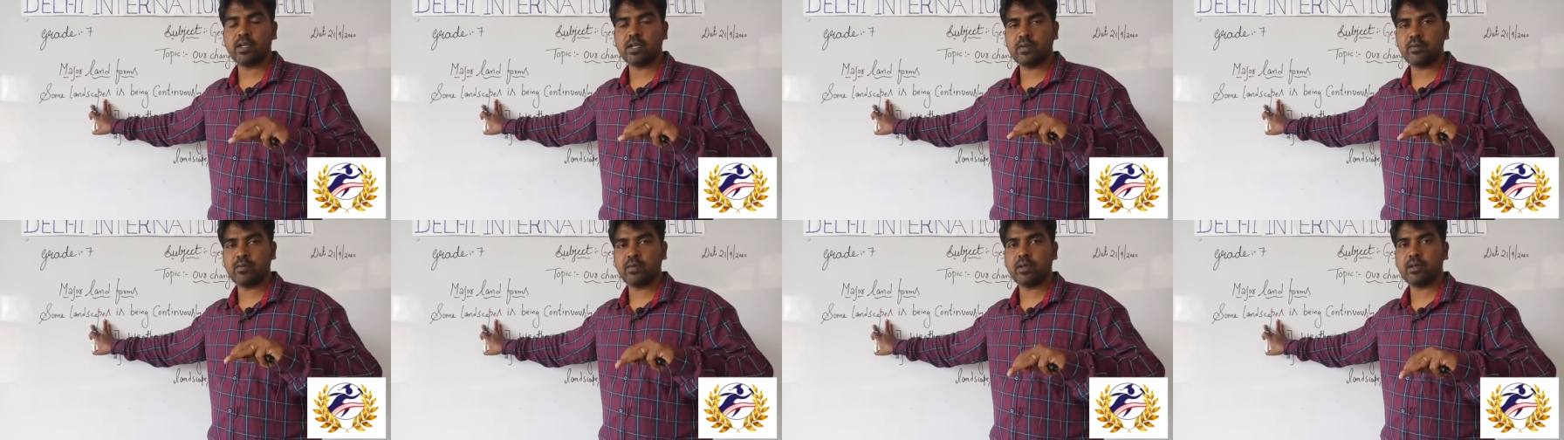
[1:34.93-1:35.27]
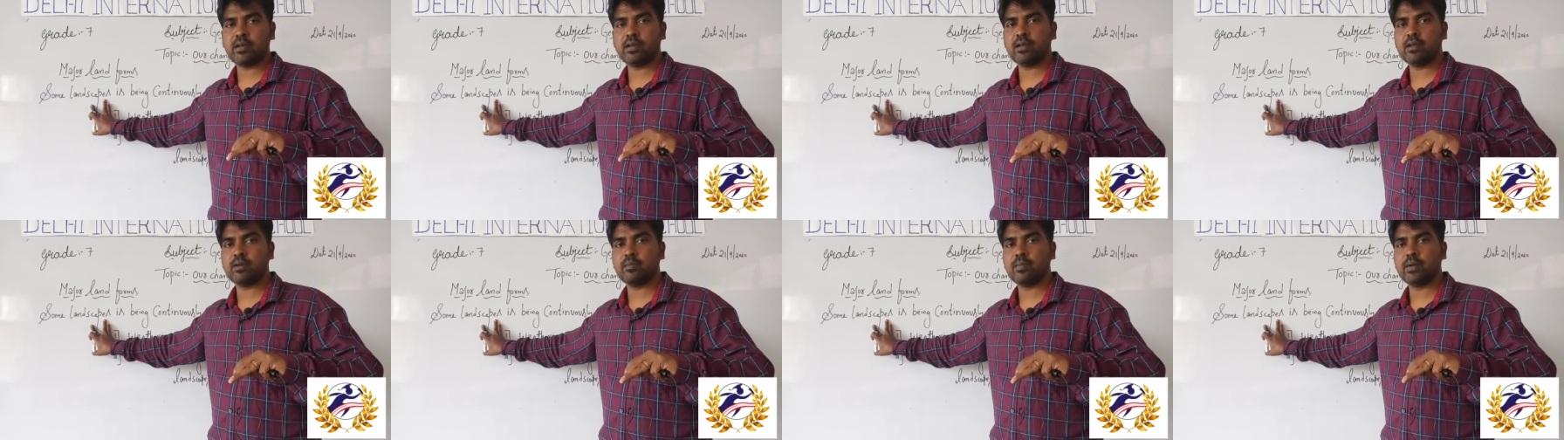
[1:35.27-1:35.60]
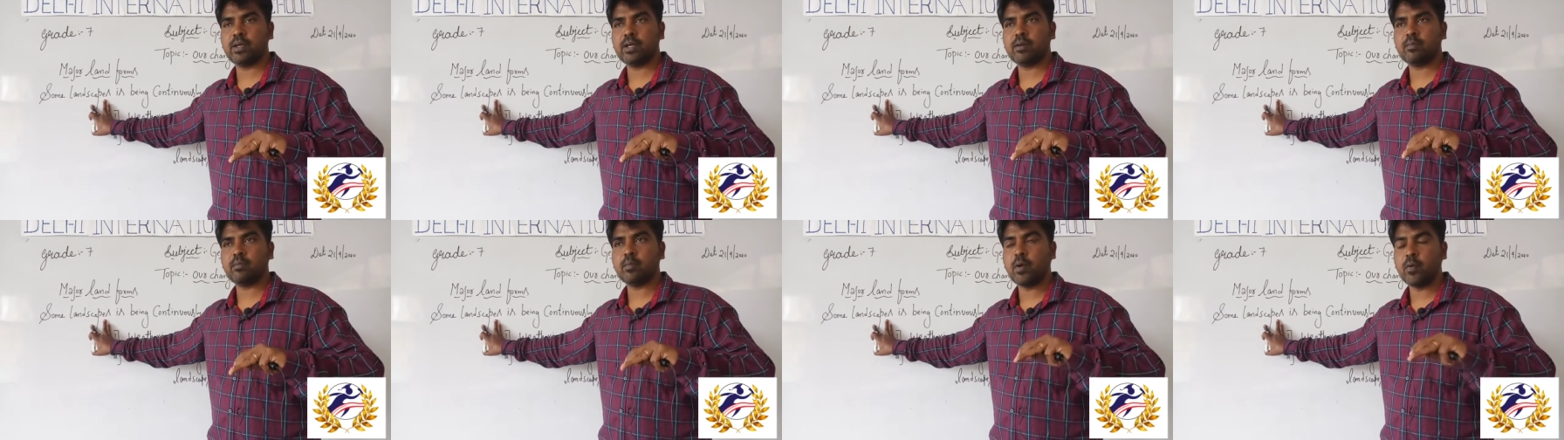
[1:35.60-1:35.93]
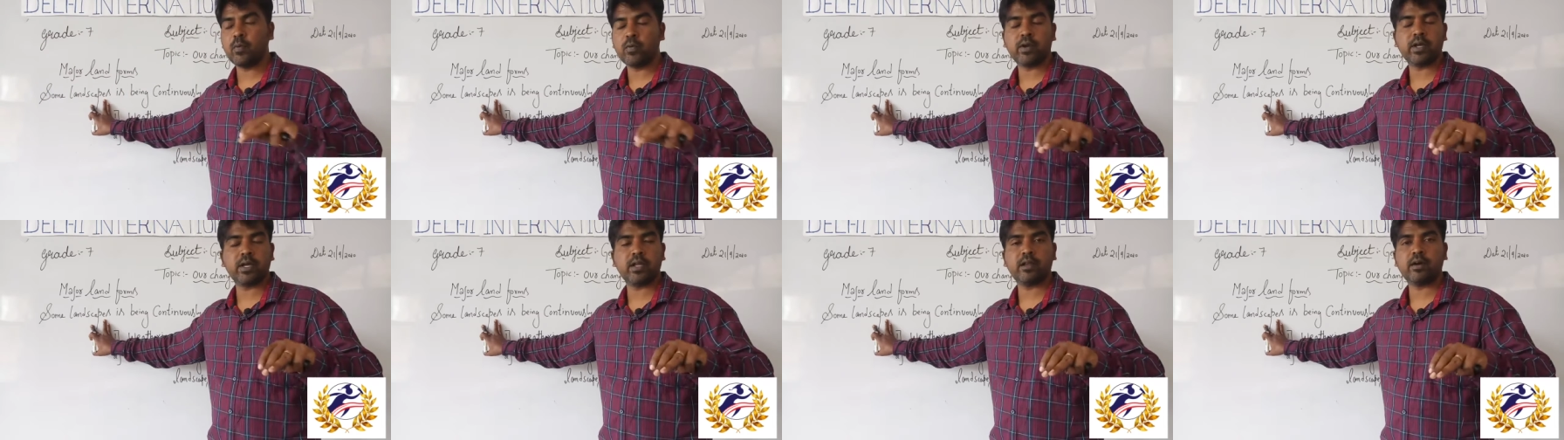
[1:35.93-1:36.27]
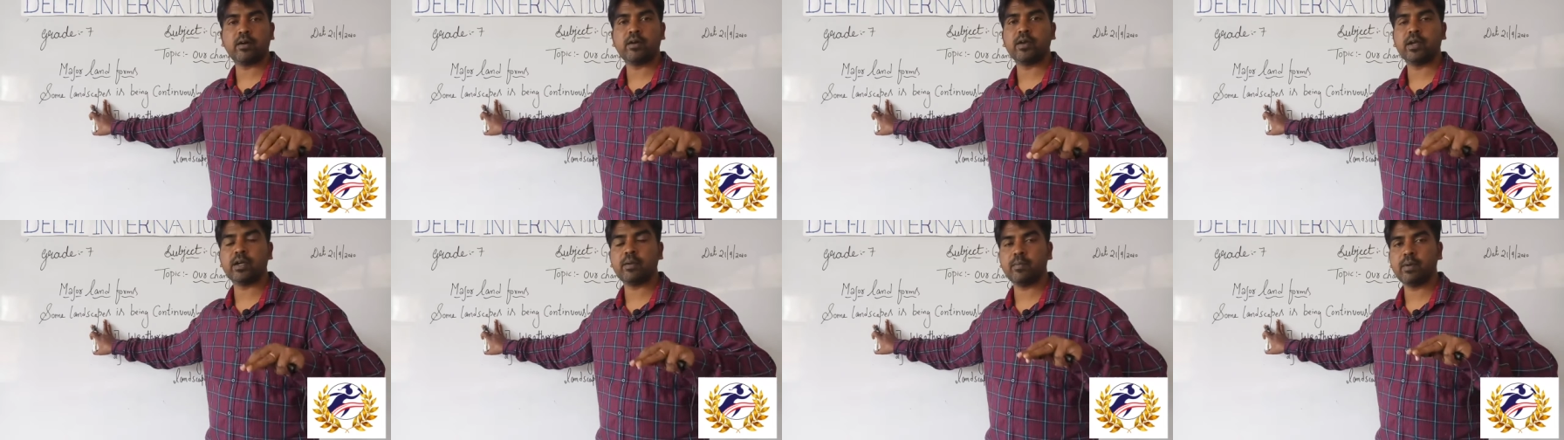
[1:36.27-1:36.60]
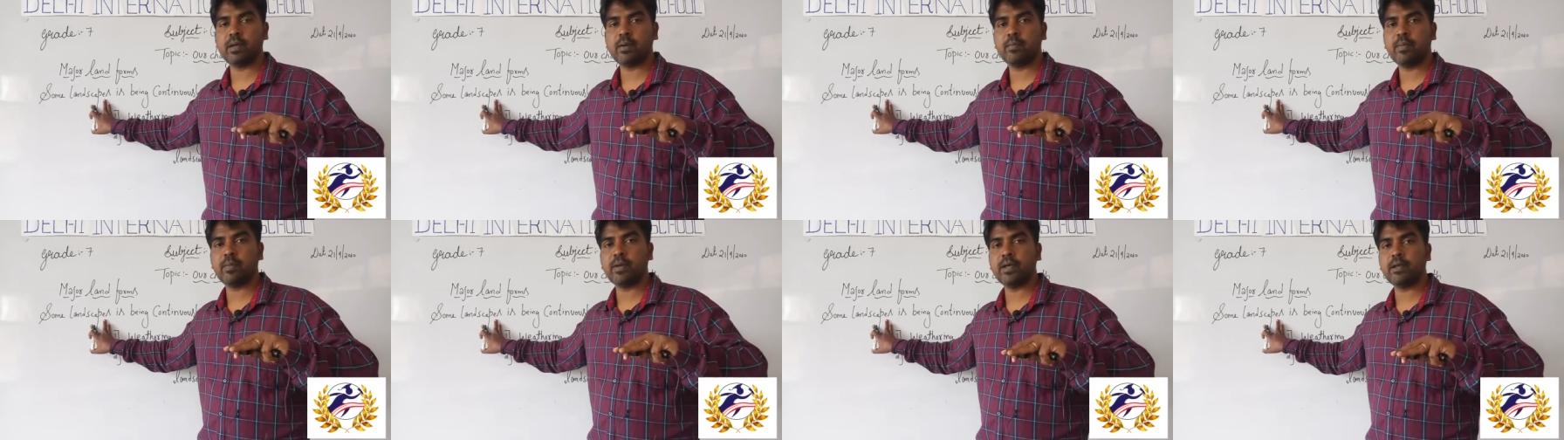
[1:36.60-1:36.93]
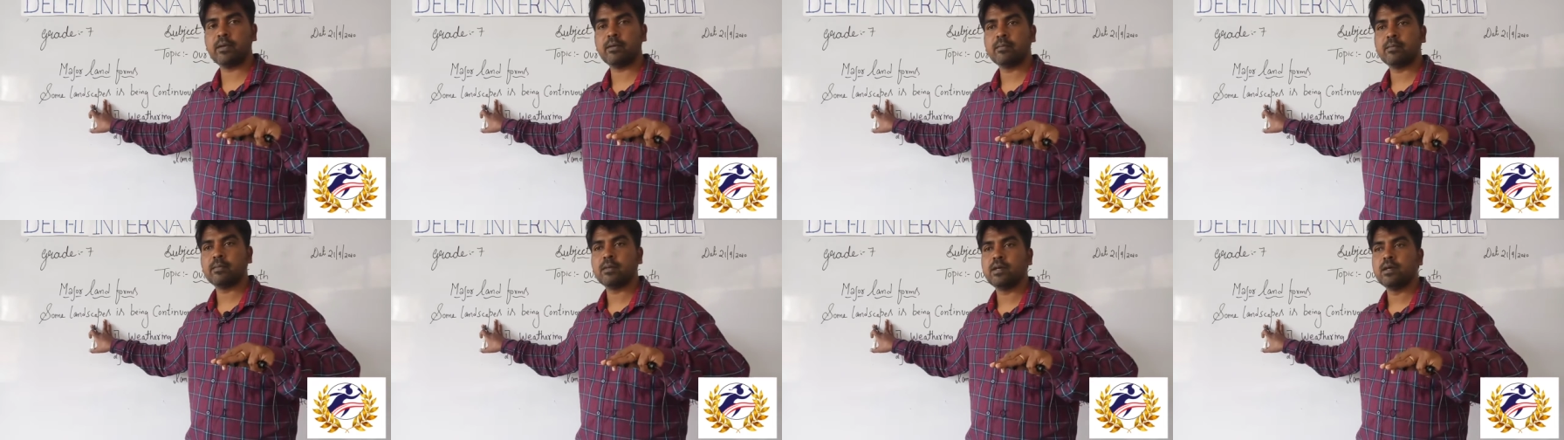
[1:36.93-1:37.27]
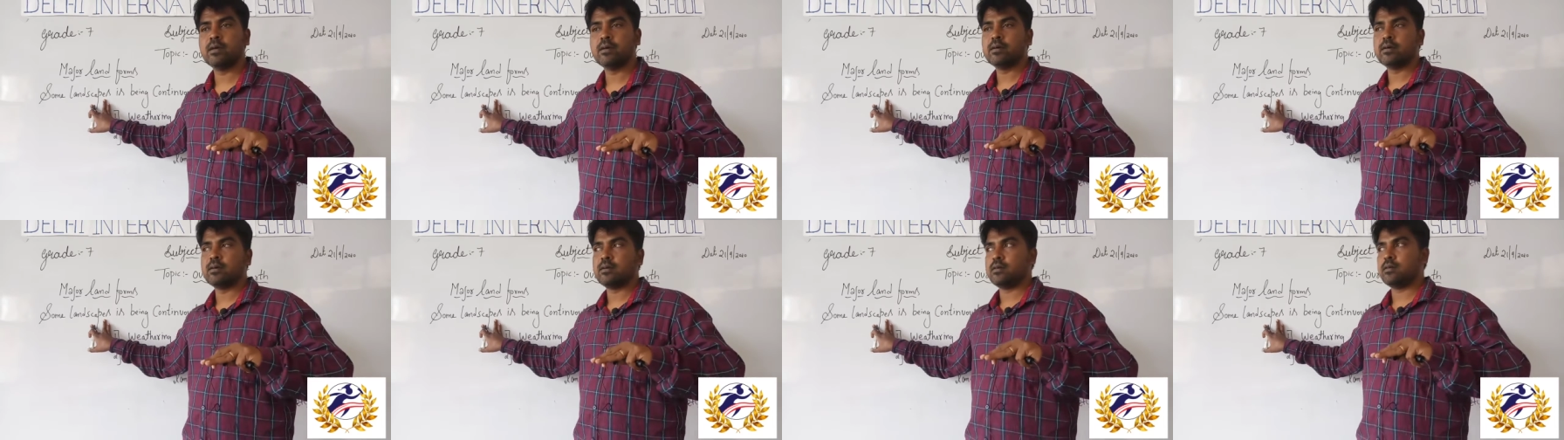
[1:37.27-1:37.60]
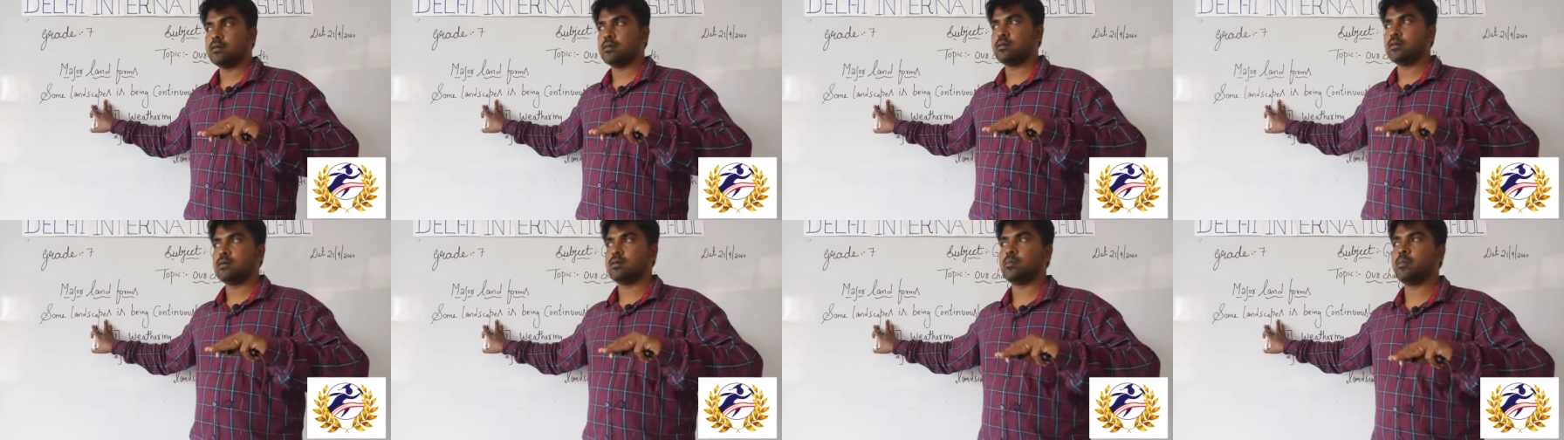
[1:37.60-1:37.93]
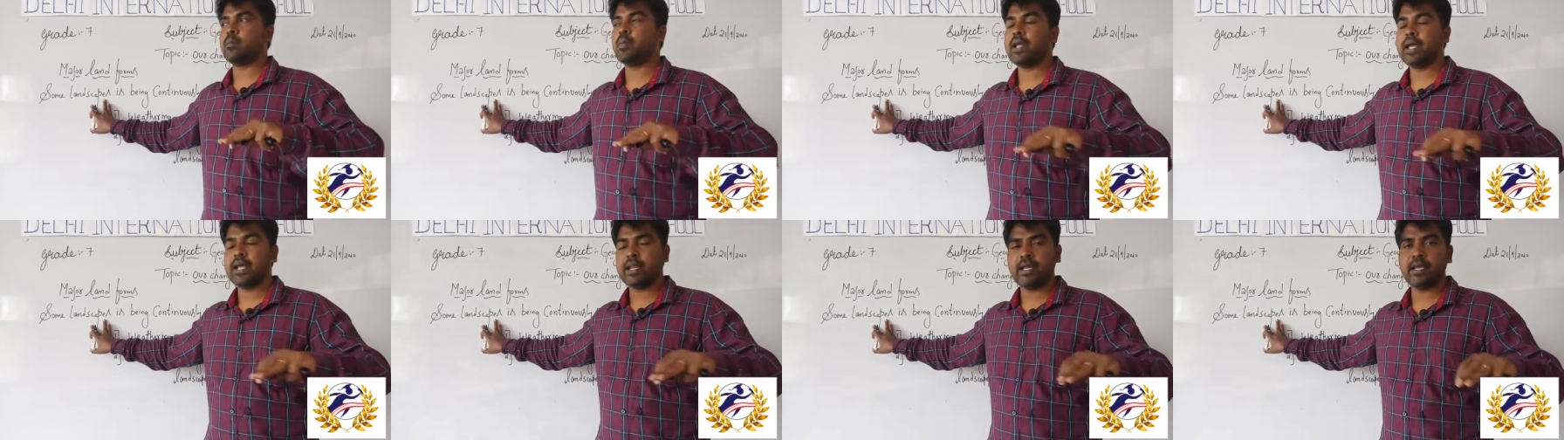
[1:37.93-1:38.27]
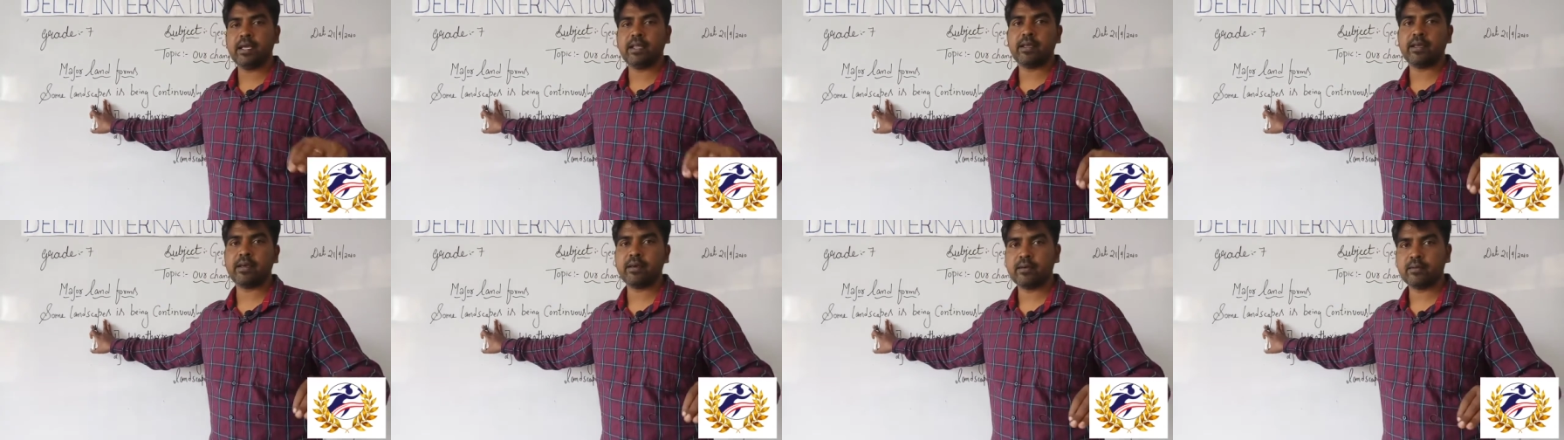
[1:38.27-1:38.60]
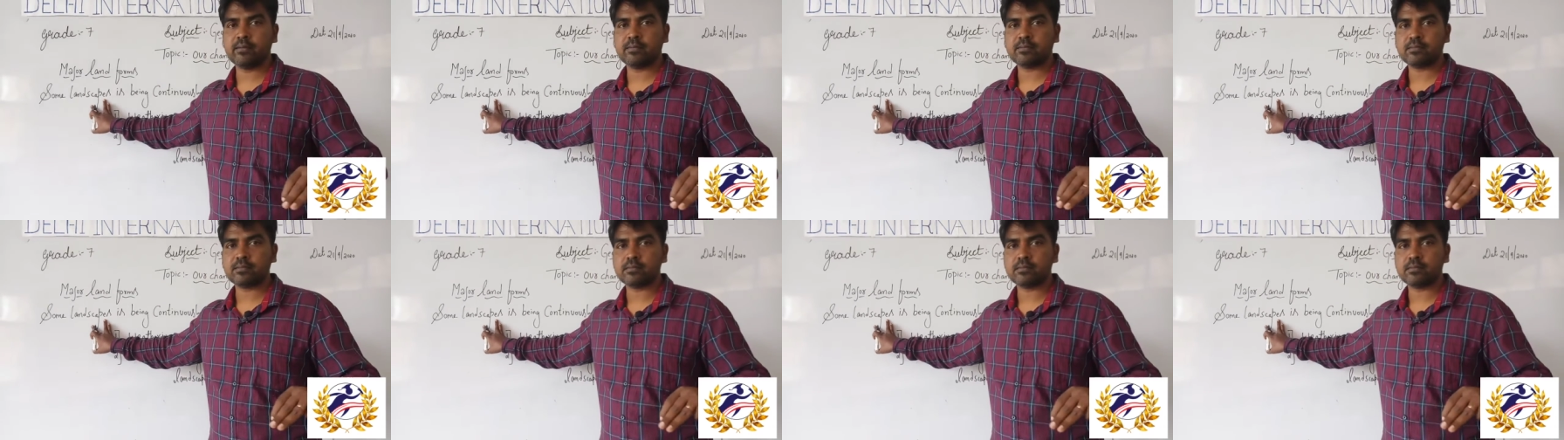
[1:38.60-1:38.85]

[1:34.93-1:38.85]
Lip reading: may be mountain, or it may be plain area.